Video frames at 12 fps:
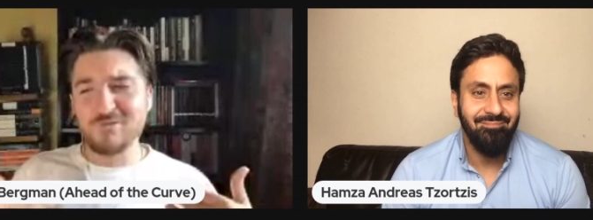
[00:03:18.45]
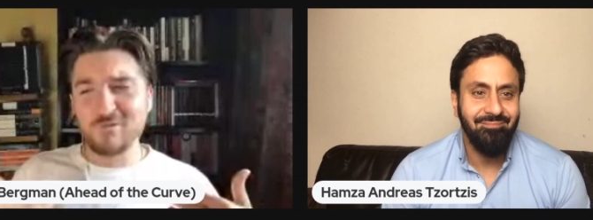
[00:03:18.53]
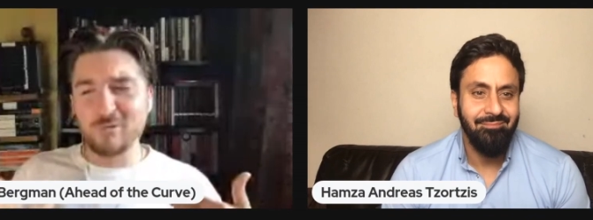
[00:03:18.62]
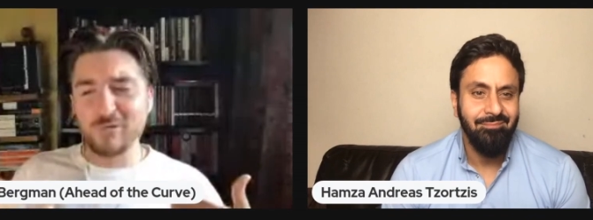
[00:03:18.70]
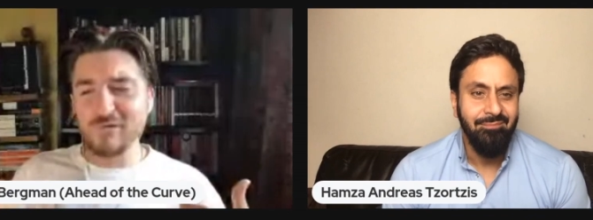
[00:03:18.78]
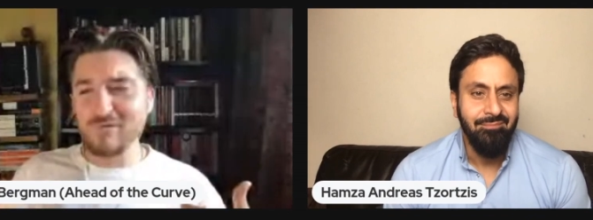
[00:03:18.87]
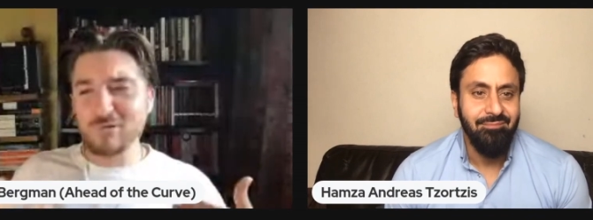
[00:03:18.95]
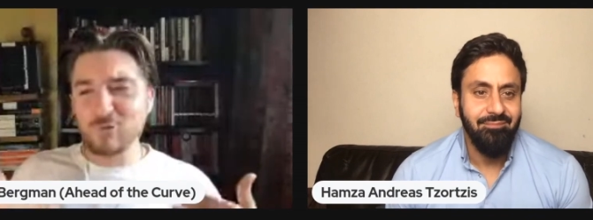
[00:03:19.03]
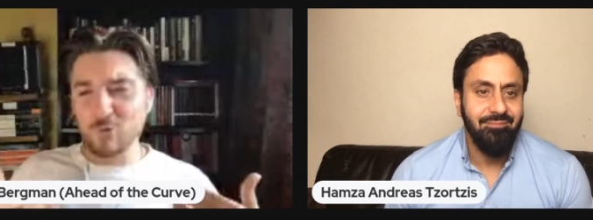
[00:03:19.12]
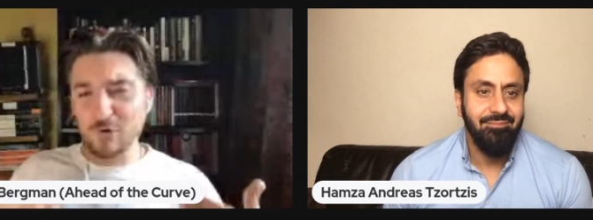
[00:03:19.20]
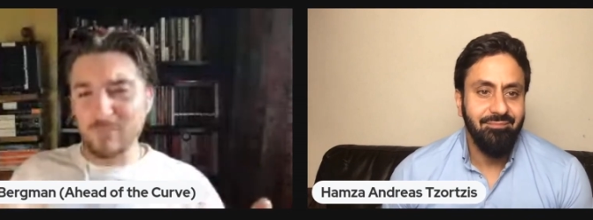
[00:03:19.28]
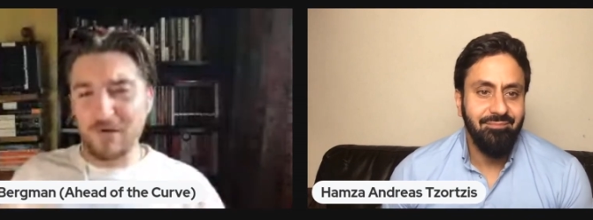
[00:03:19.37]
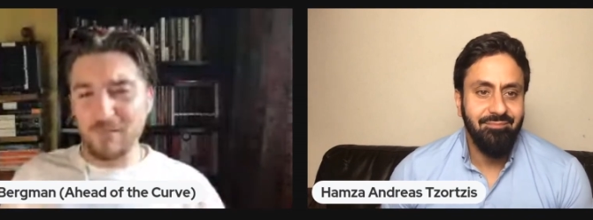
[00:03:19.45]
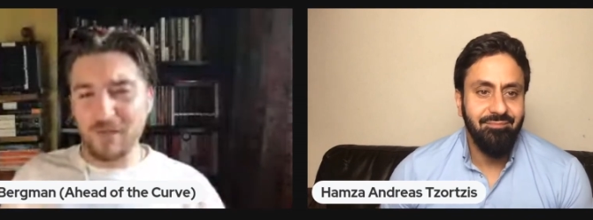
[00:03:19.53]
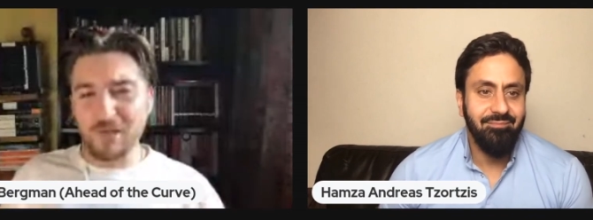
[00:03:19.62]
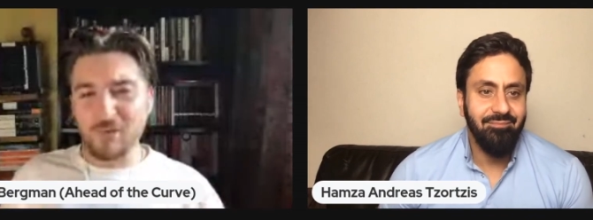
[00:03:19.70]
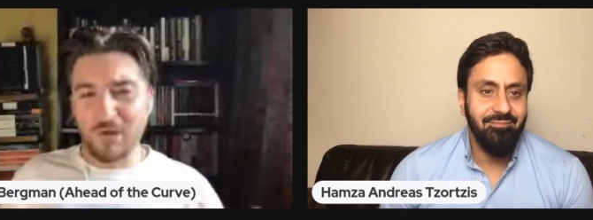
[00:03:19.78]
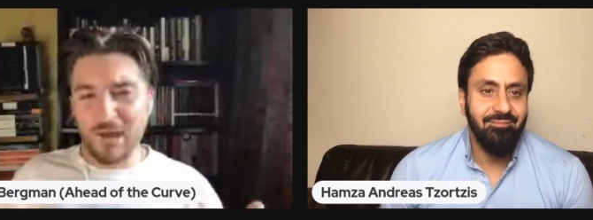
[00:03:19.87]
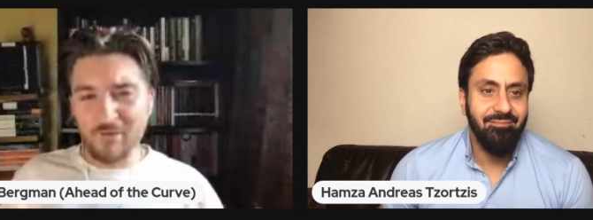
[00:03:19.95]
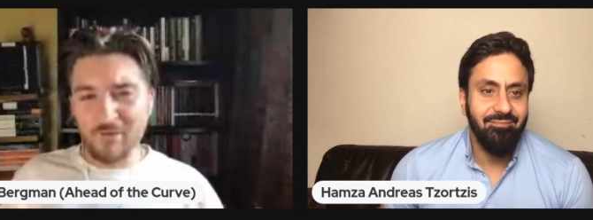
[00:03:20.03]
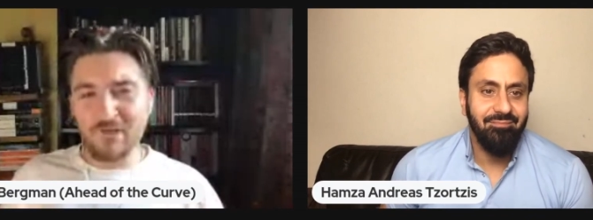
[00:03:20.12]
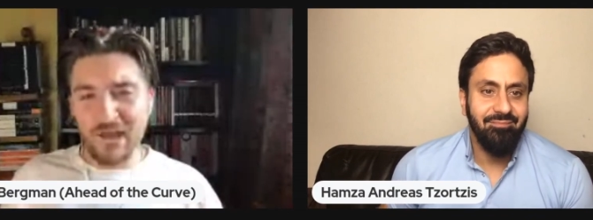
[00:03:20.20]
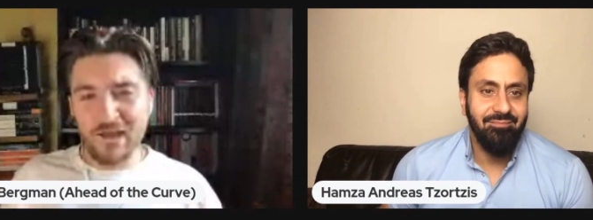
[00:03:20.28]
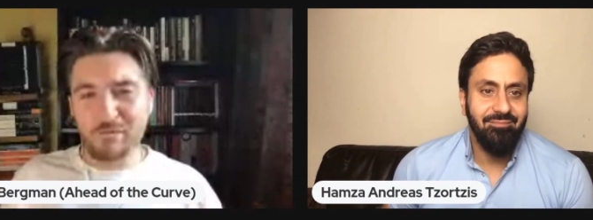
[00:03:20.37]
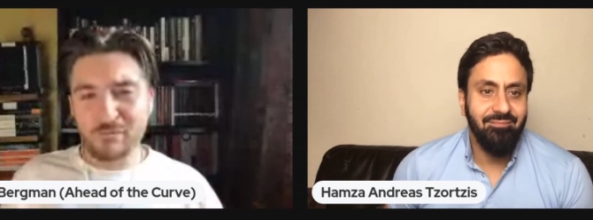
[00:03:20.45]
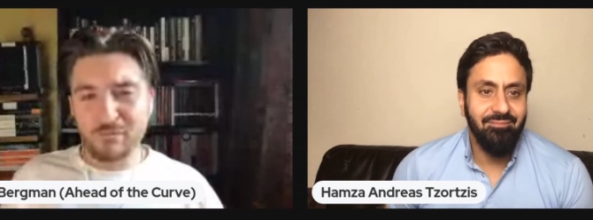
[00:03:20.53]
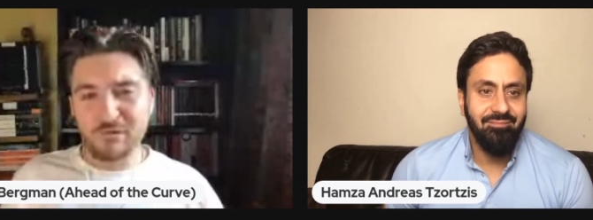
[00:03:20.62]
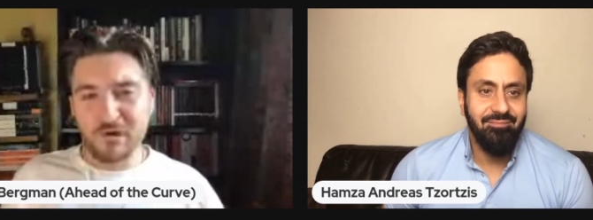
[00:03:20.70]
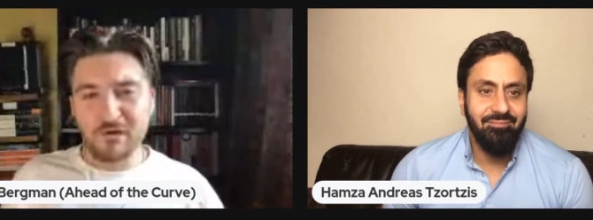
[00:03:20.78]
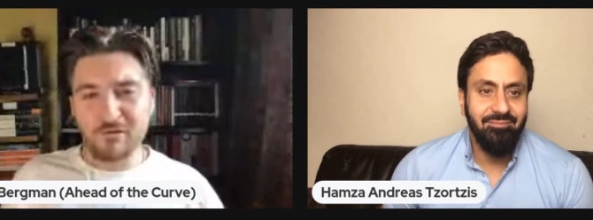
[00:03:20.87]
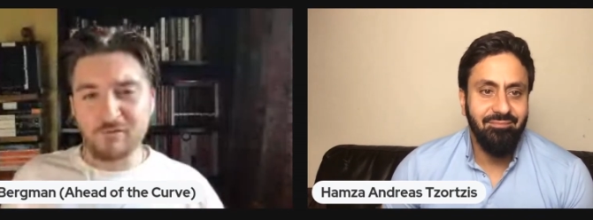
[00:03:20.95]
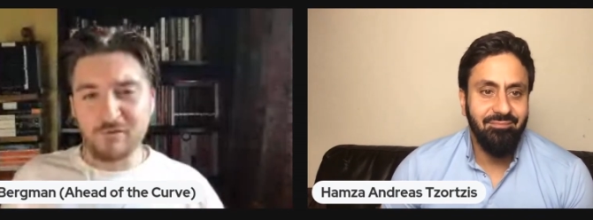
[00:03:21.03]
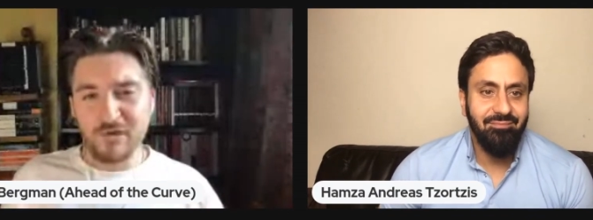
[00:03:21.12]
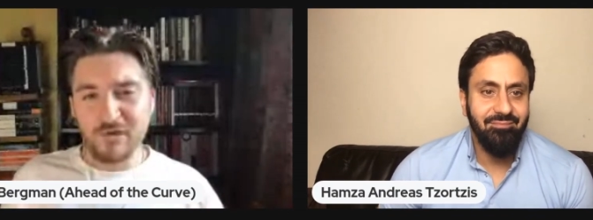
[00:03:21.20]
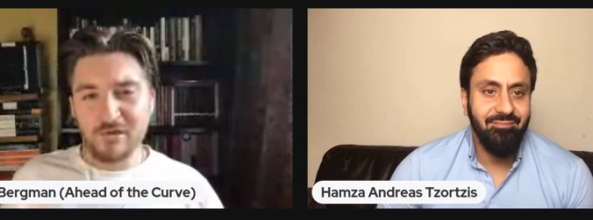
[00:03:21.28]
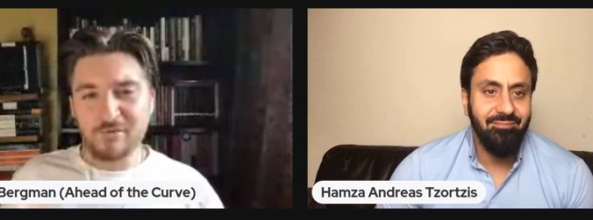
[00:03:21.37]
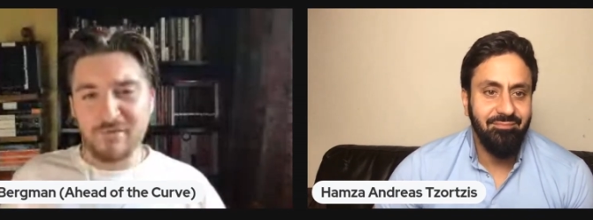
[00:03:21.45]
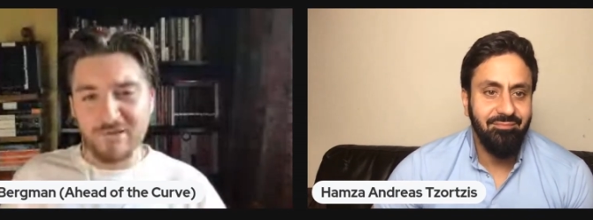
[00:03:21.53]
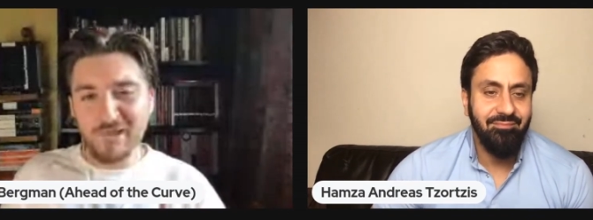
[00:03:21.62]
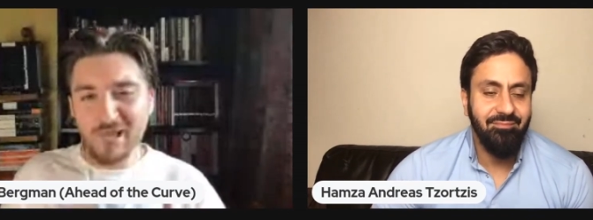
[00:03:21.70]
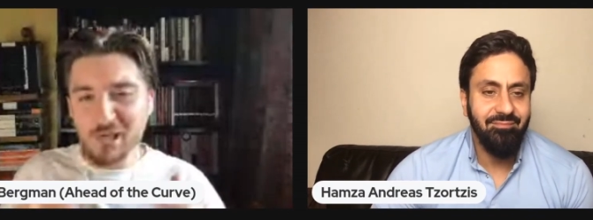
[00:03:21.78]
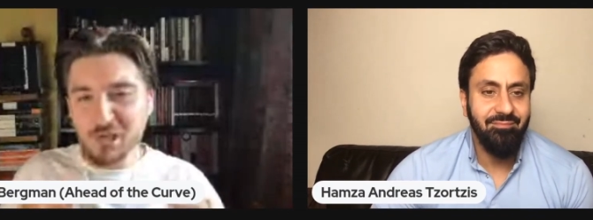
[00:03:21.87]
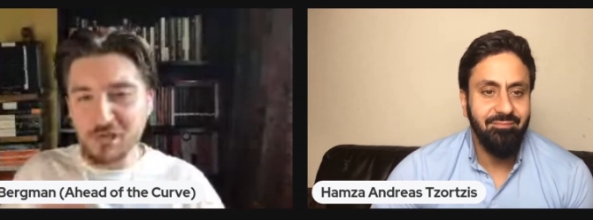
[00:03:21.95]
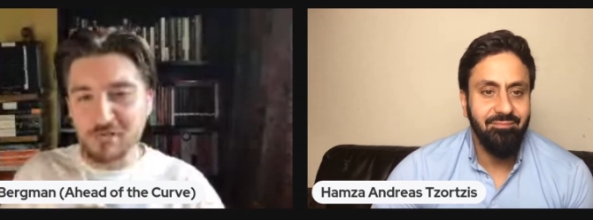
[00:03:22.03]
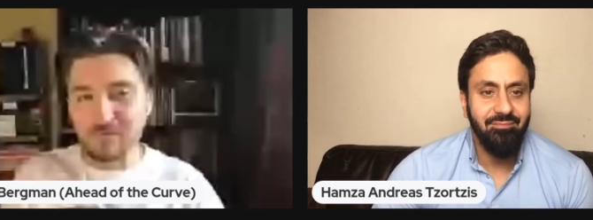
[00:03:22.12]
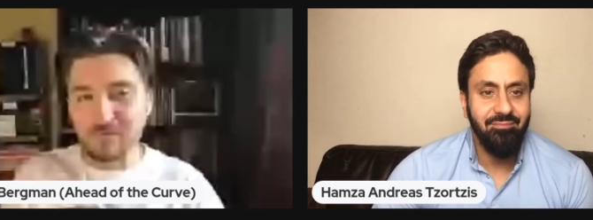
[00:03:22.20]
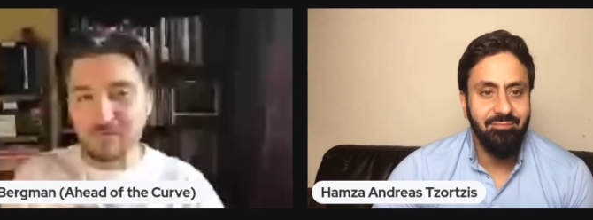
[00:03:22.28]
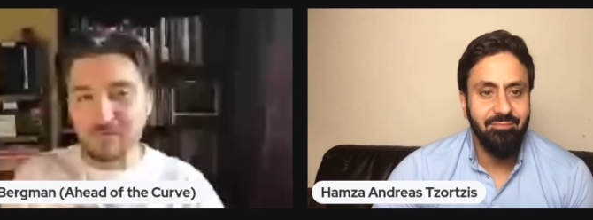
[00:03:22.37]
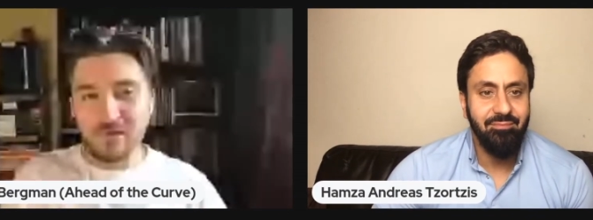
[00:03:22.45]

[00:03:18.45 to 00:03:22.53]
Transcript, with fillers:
Speaker 1: even talk about that, you have to have some kind of foundation